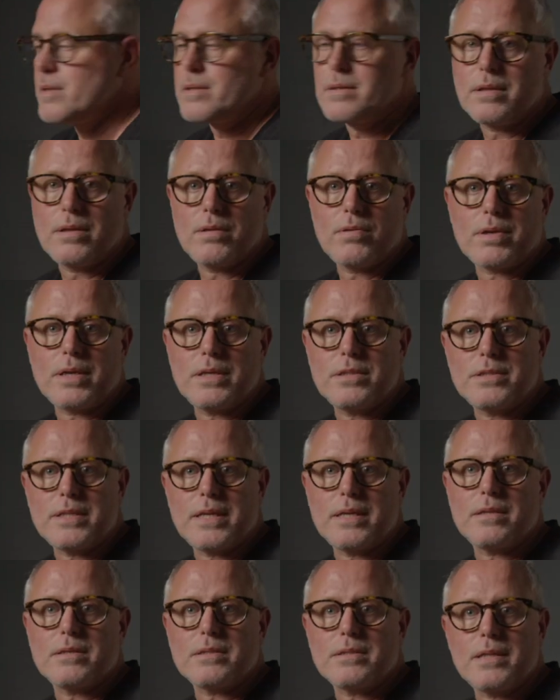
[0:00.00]
the look in
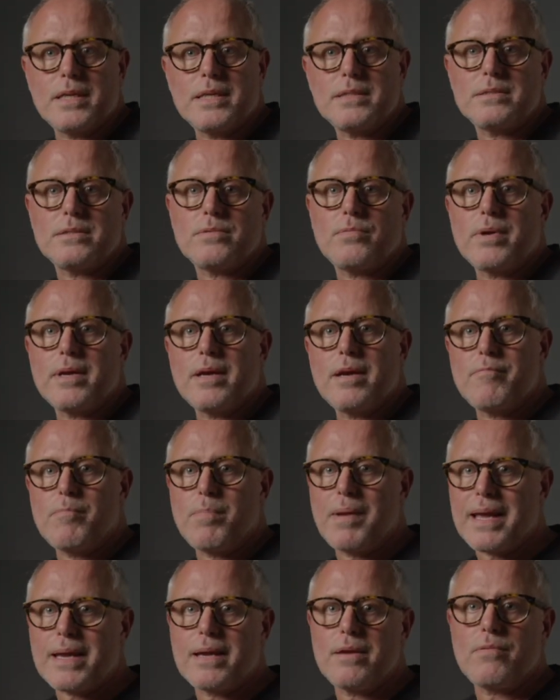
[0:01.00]
Schindler's List, where you have
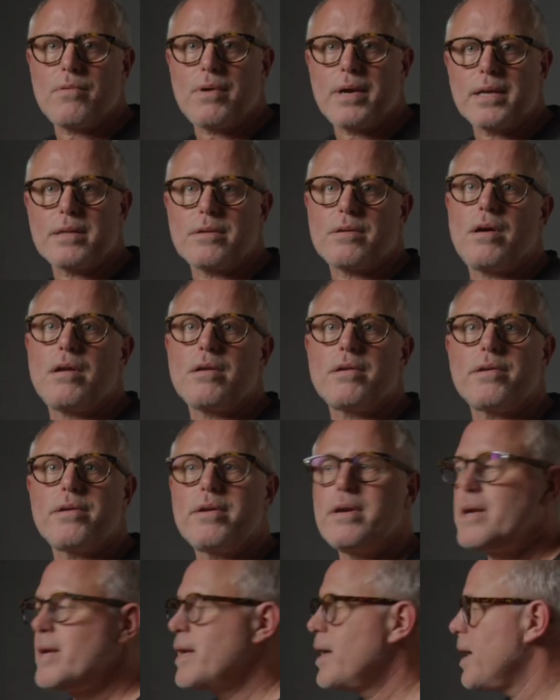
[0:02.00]
black and white color
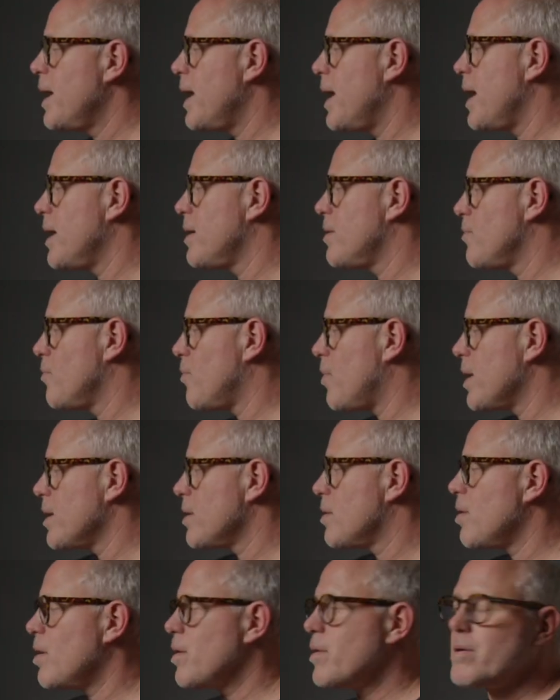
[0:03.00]
and one
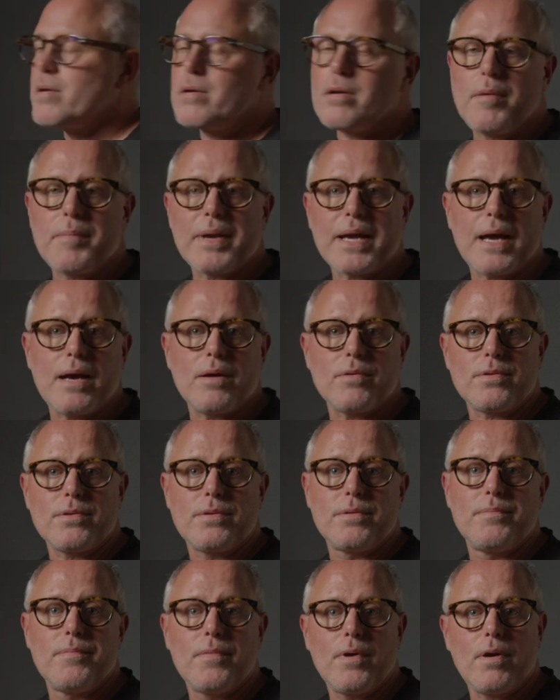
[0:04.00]
color coming out
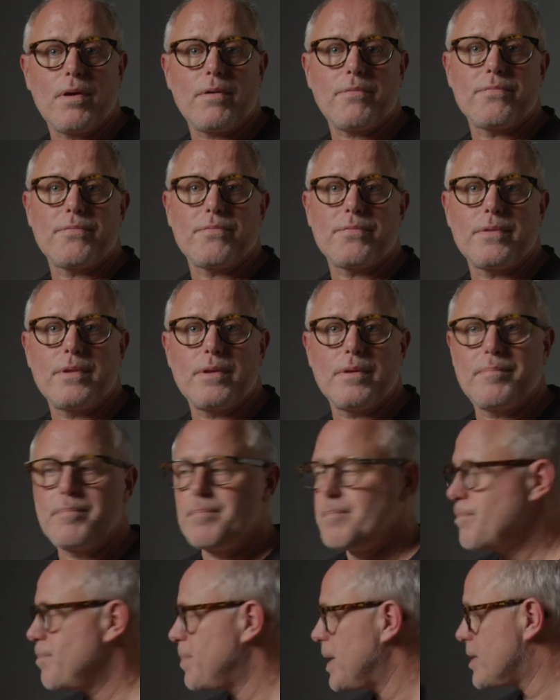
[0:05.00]
of the
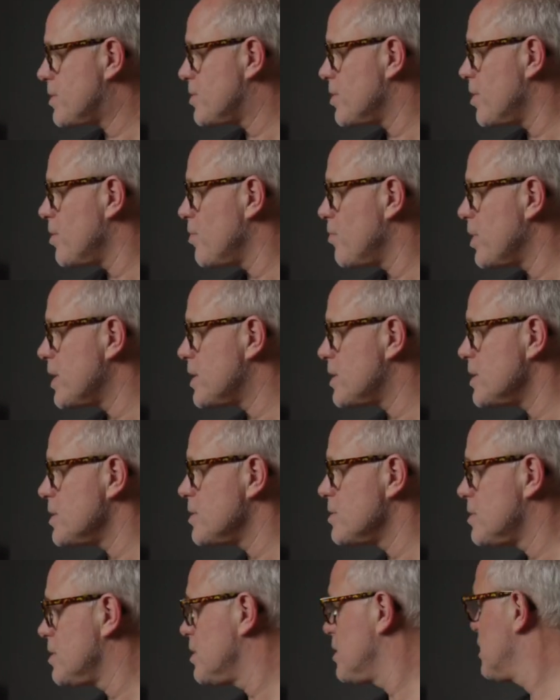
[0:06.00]
picture, which
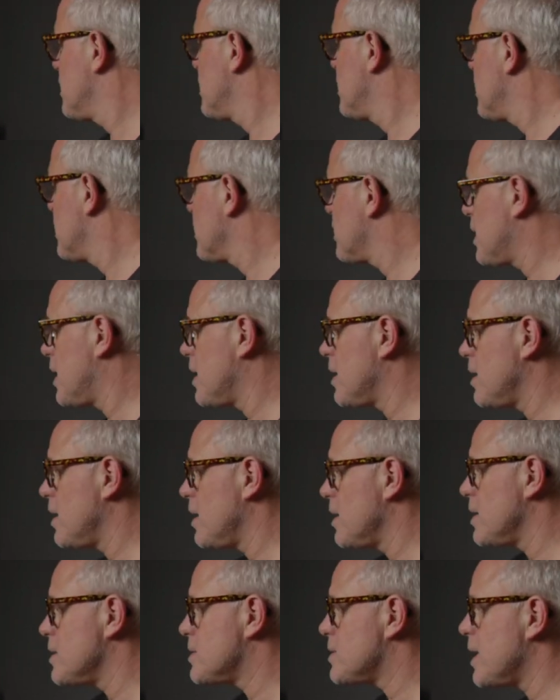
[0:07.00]
is then
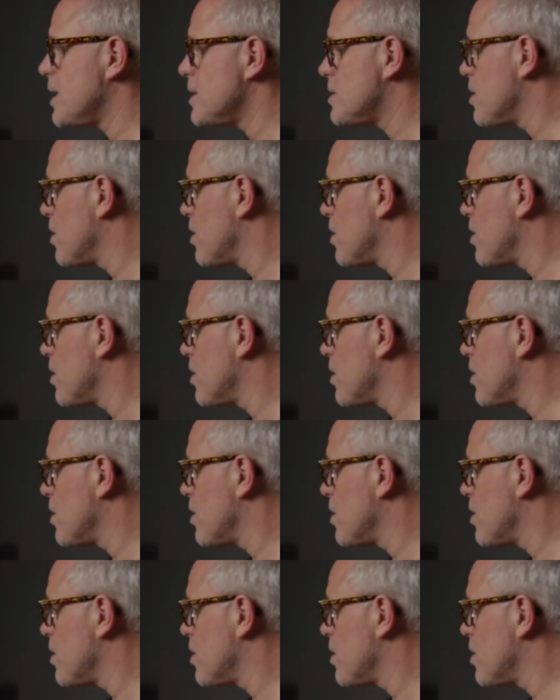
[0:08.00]
in this case